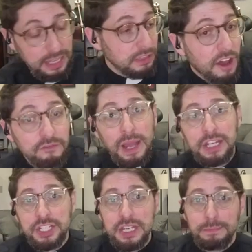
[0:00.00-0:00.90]
I love my
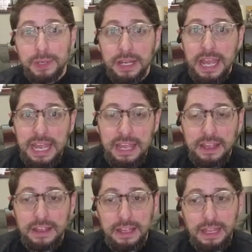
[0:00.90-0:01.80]
sheep, but it,
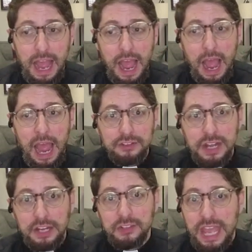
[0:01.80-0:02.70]
it, I
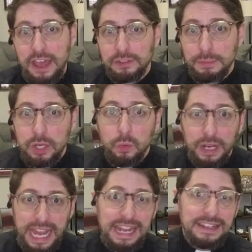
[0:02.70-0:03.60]
should actually have somebody to
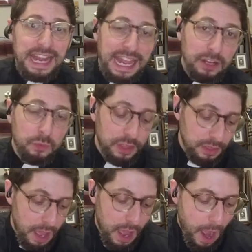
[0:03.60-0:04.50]
work hand in hand with.
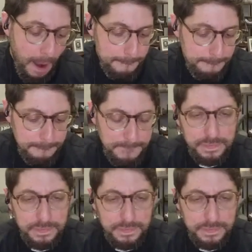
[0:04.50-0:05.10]
Um,